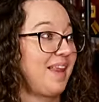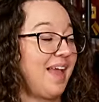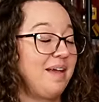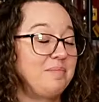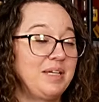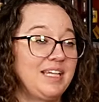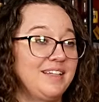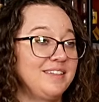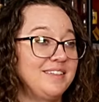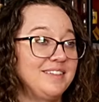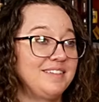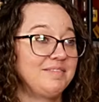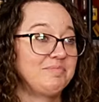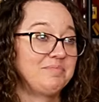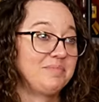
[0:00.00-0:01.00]
I mean,
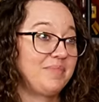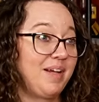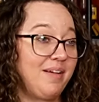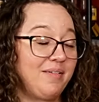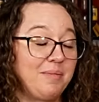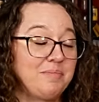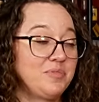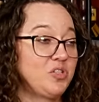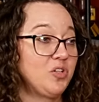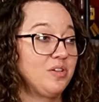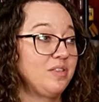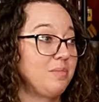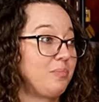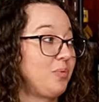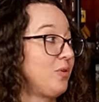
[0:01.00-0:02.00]
I'm sure
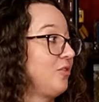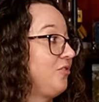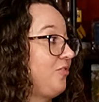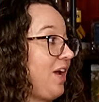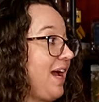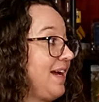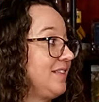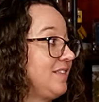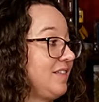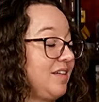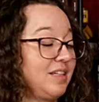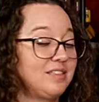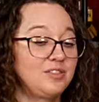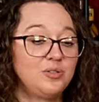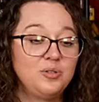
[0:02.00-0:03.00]
the proof adds a
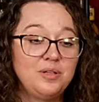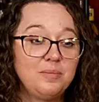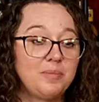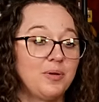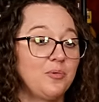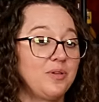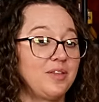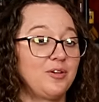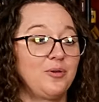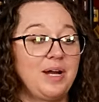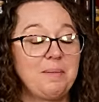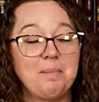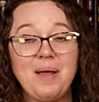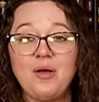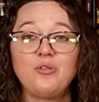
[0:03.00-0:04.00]
lot to it, but with a
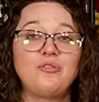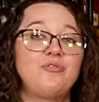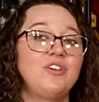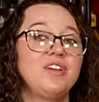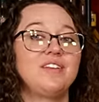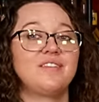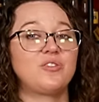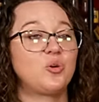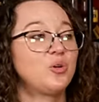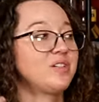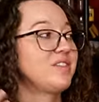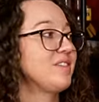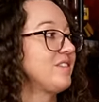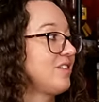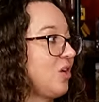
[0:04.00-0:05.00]
great mouthfeel, of
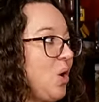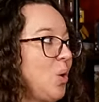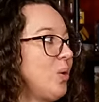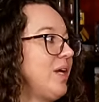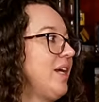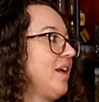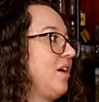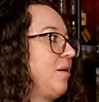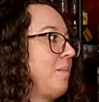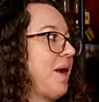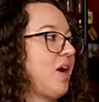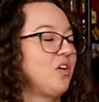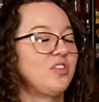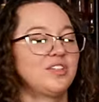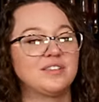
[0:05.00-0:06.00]
course, it's coating in our
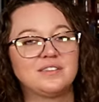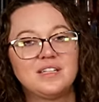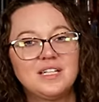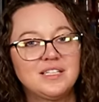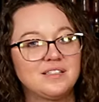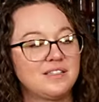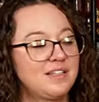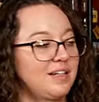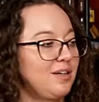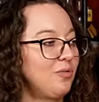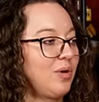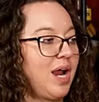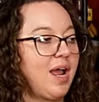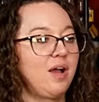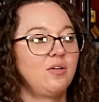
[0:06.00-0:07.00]
mouth. It's going to stick
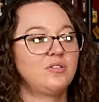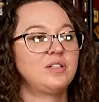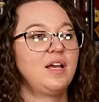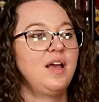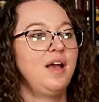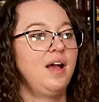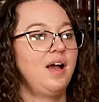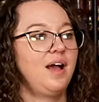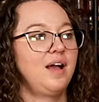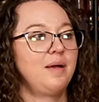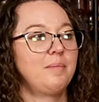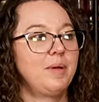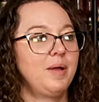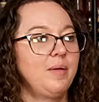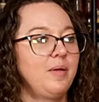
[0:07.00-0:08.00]
around.
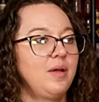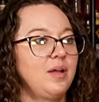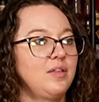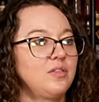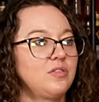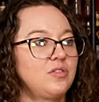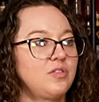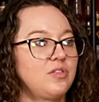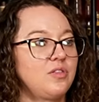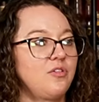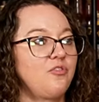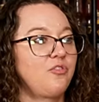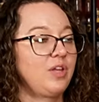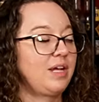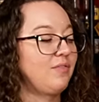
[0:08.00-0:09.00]
The
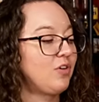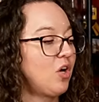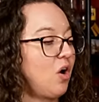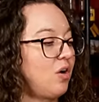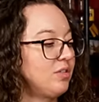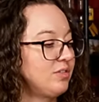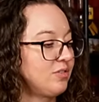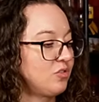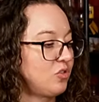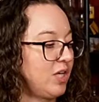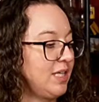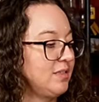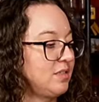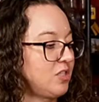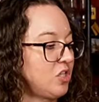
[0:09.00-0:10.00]
flavor also
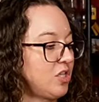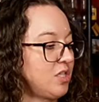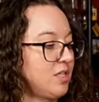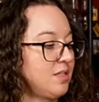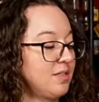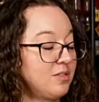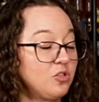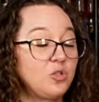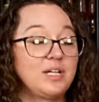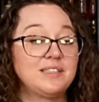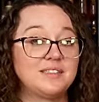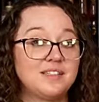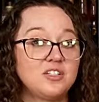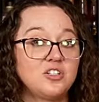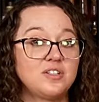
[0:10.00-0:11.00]

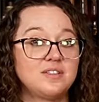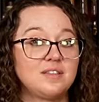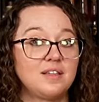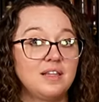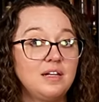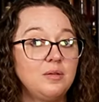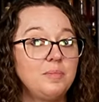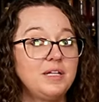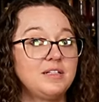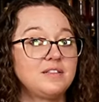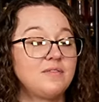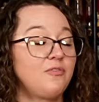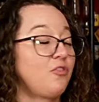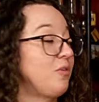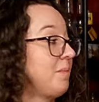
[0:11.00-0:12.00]
transitions a little bit
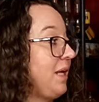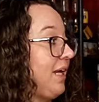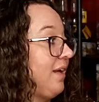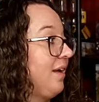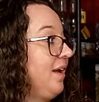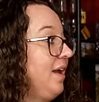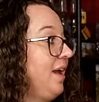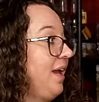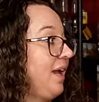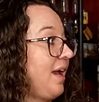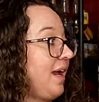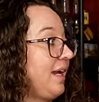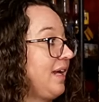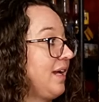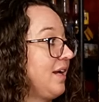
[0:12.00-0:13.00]
for me.
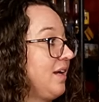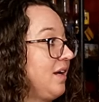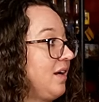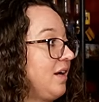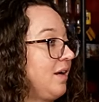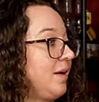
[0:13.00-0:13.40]
I get